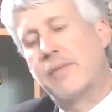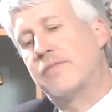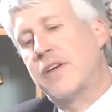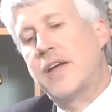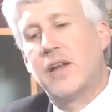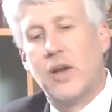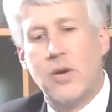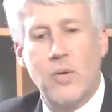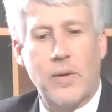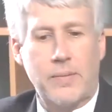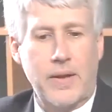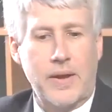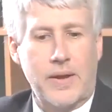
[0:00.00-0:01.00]
the
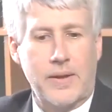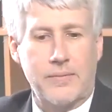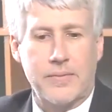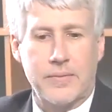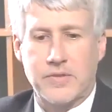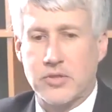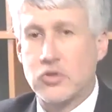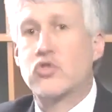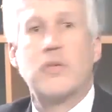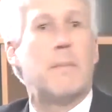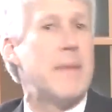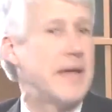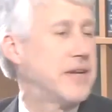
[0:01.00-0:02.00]
Velo, it's a
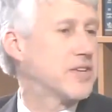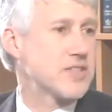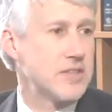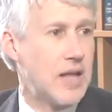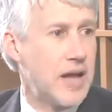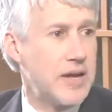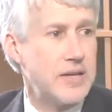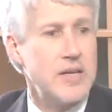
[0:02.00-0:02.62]
tremendous light.